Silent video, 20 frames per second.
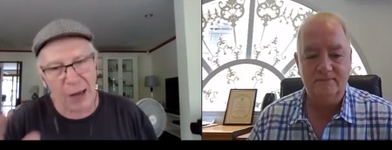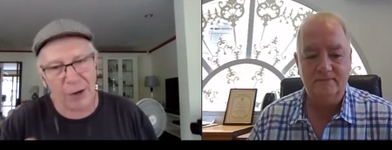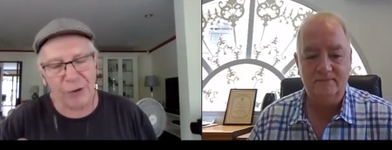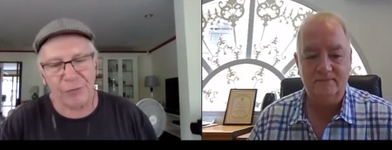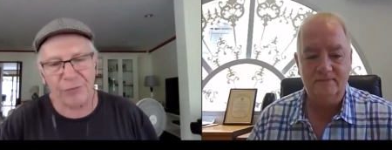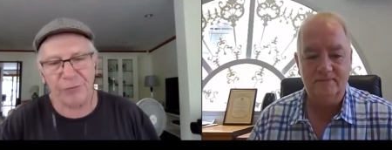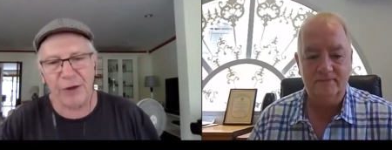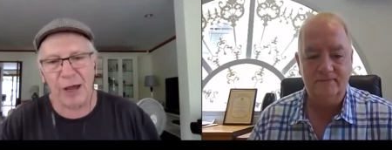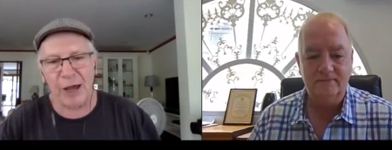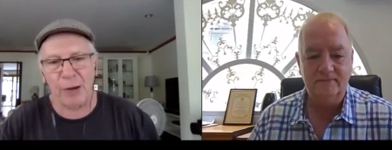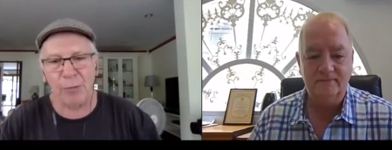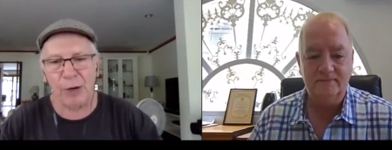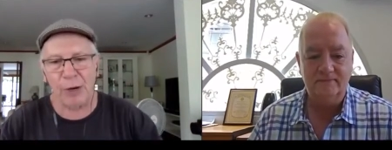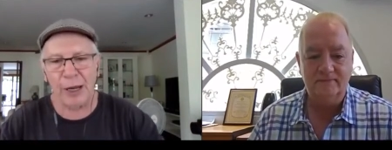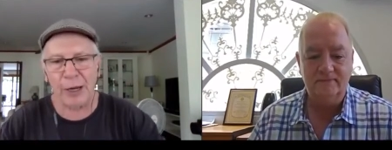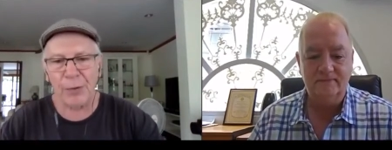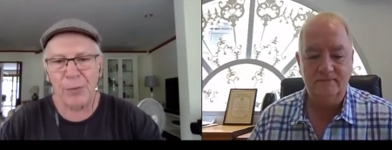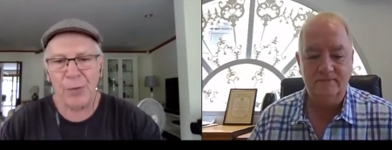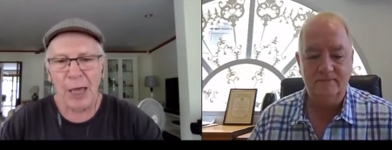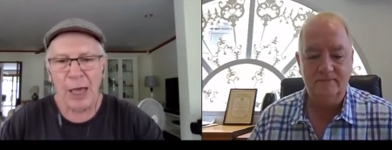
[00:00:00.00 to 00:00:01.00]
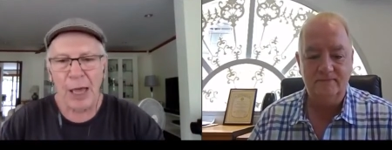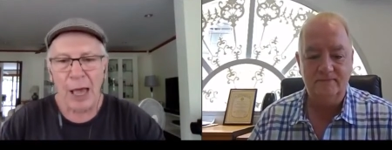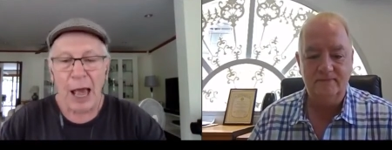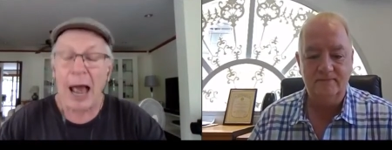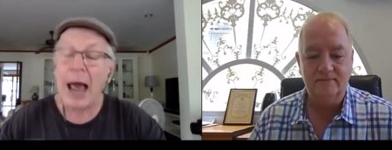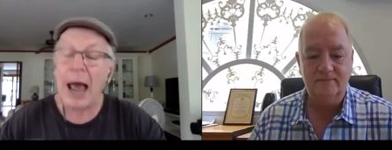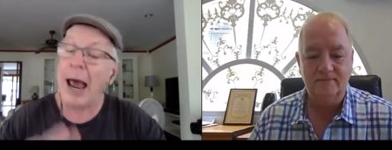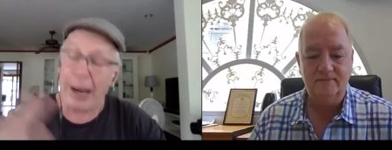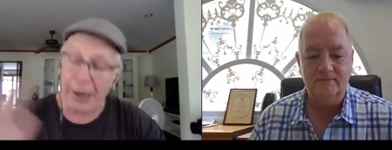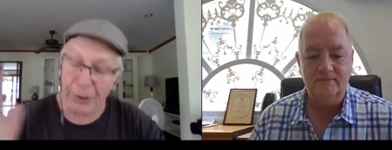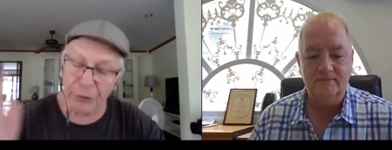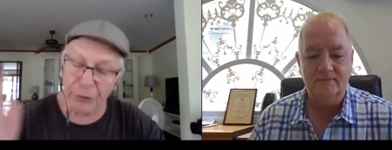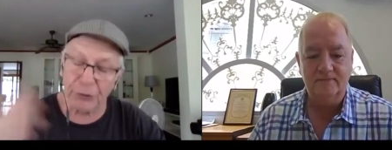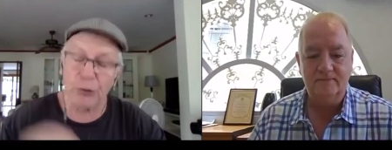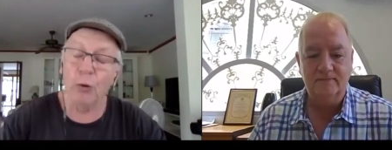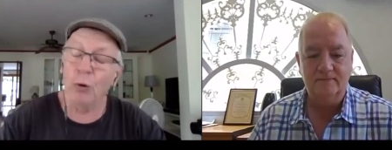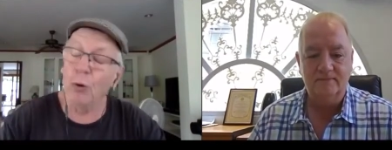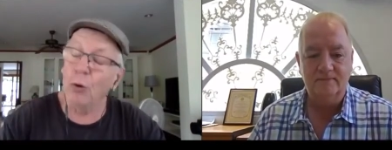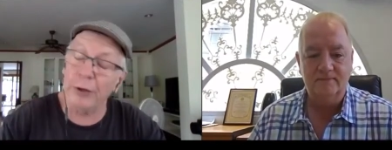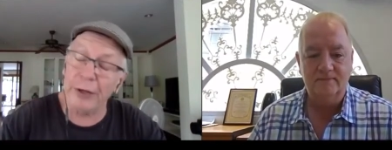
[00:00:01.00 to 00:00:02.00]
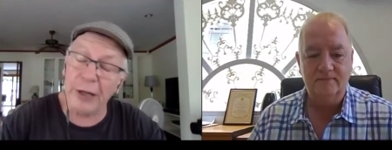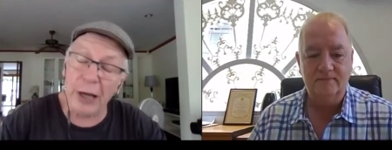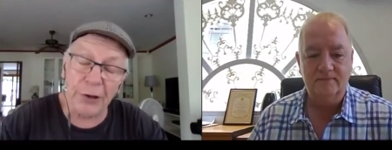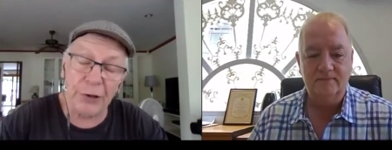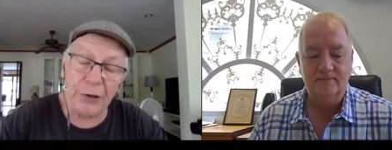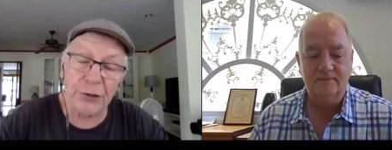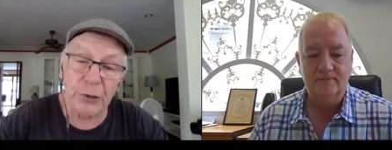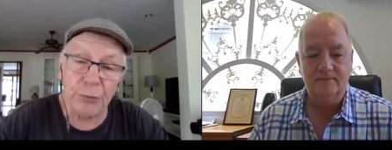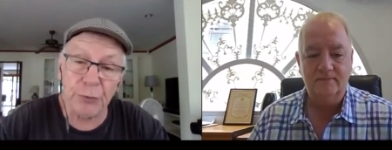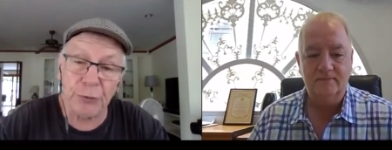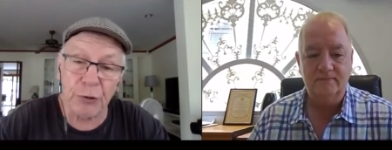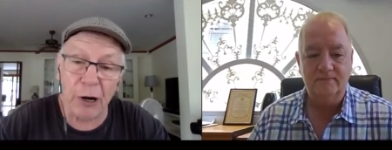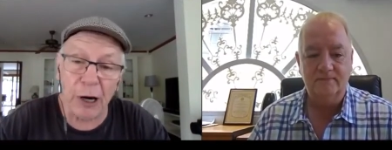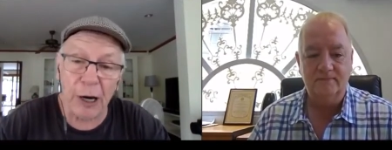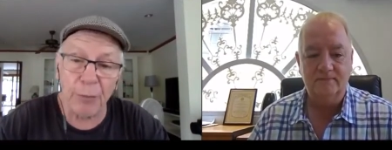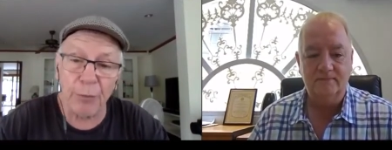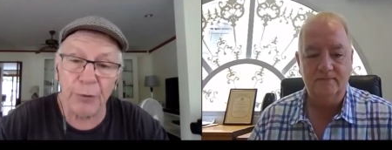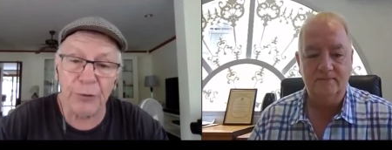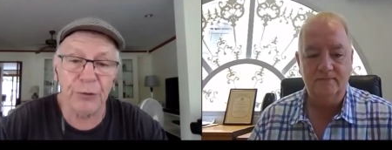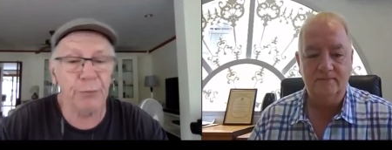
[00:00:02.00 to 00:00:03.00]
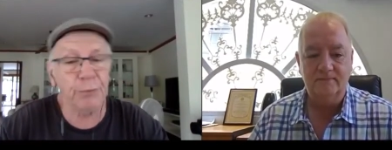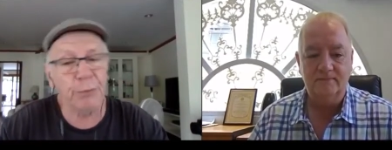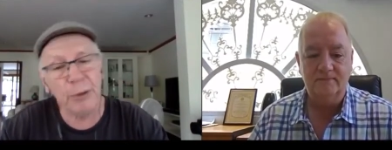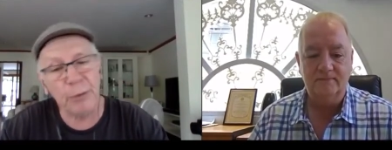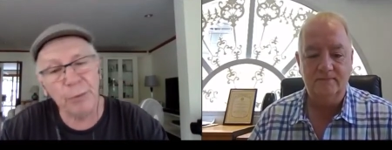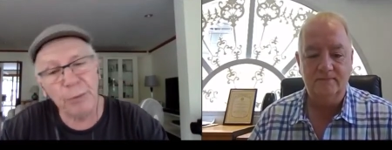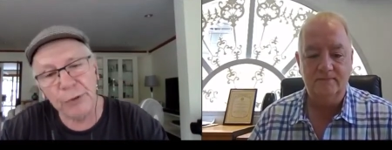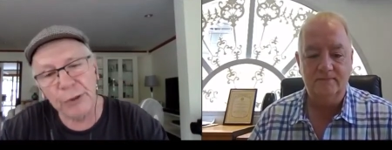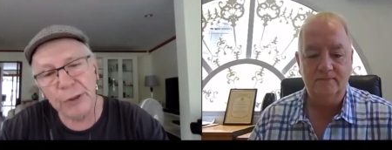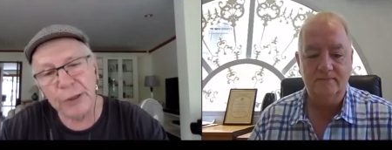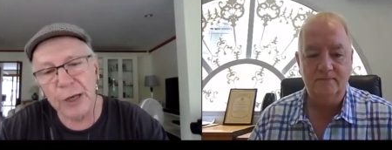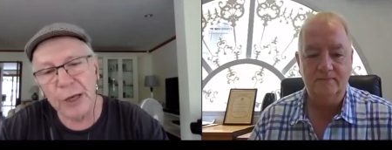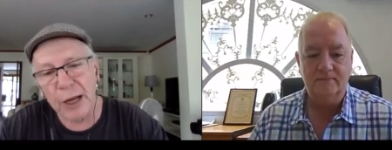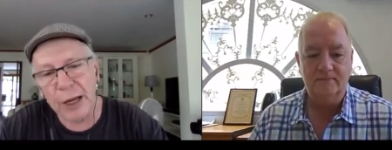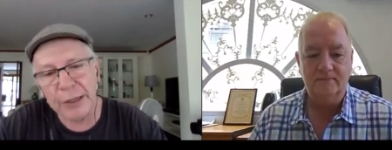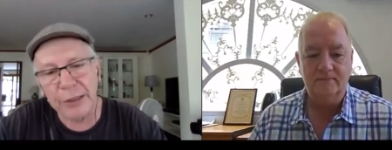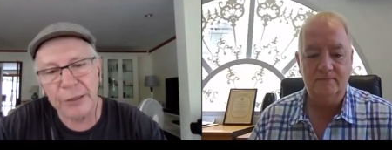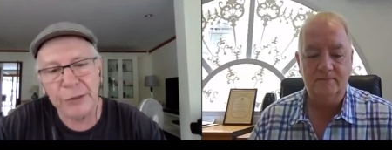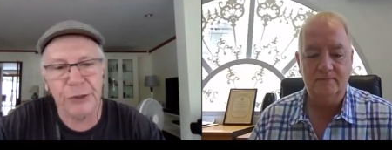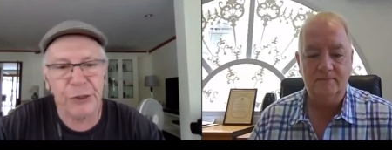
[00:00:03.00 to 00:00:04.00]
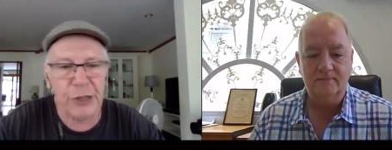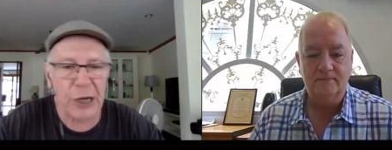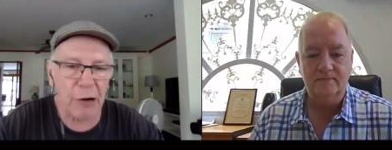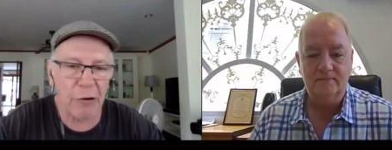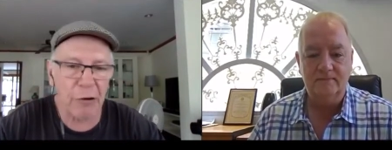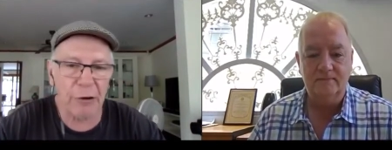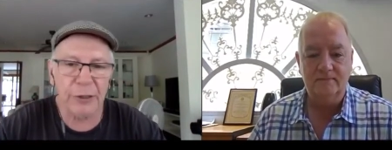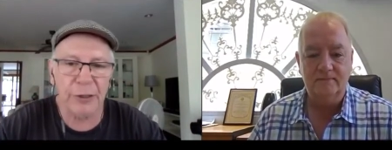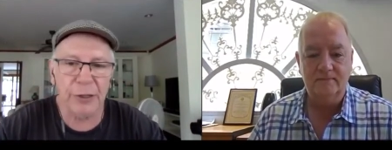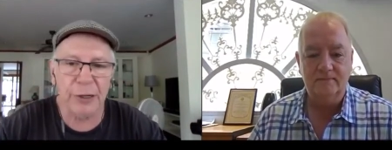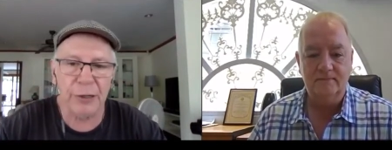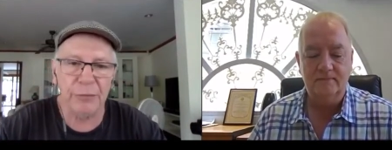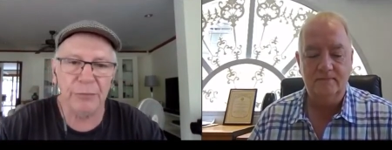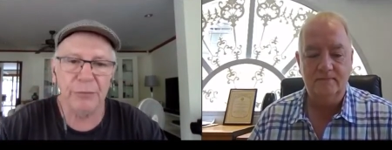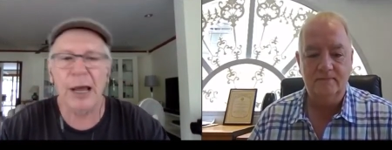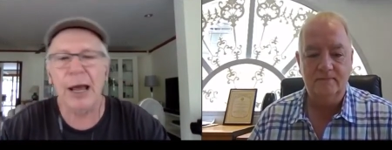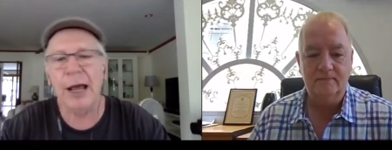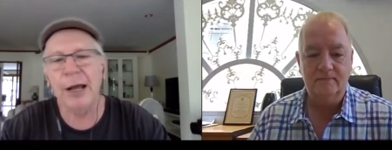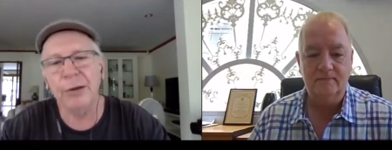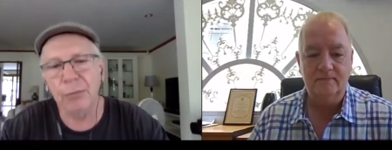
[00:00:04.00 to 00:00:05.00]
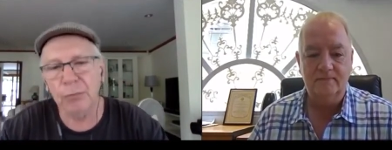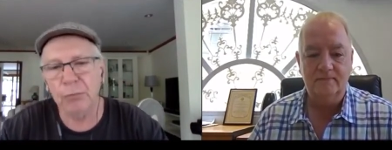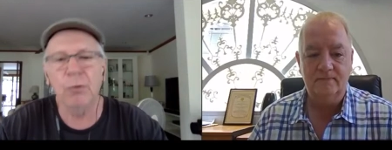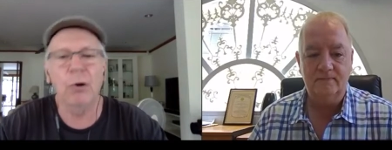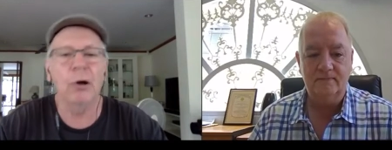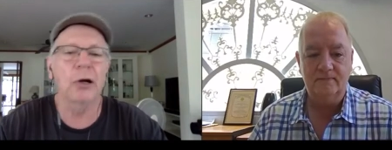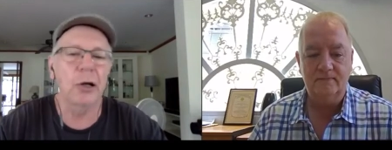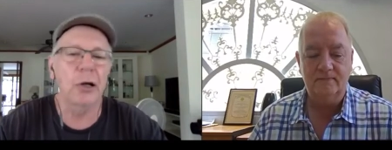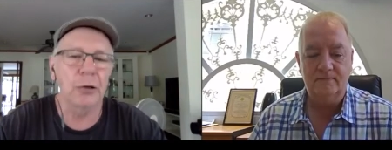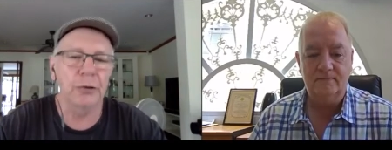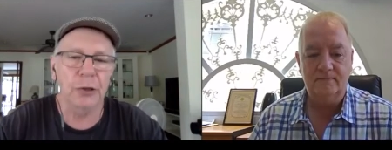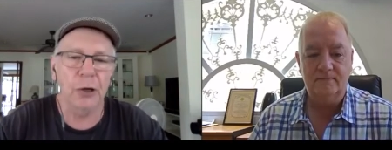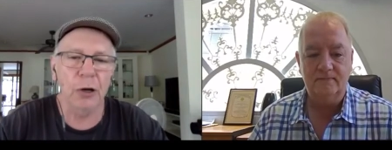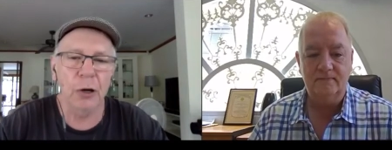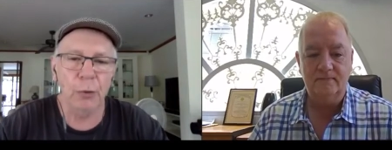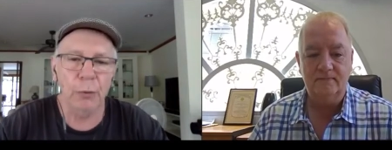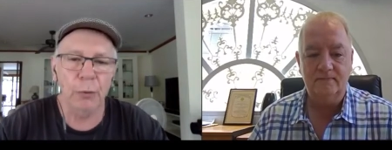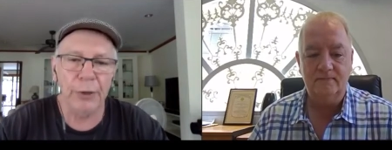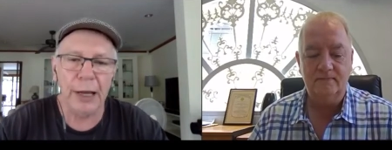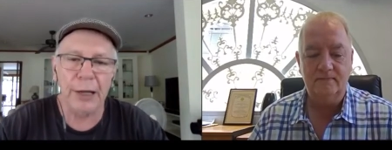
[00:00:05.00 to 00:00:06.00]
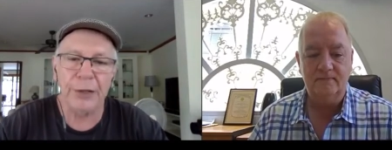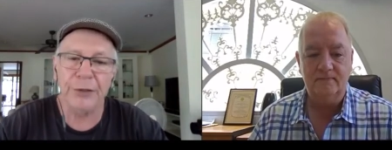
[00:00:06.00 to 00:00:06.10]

Speaker 1: the family. And to all the other subscribers and people that like and share it and, and what goes along with that.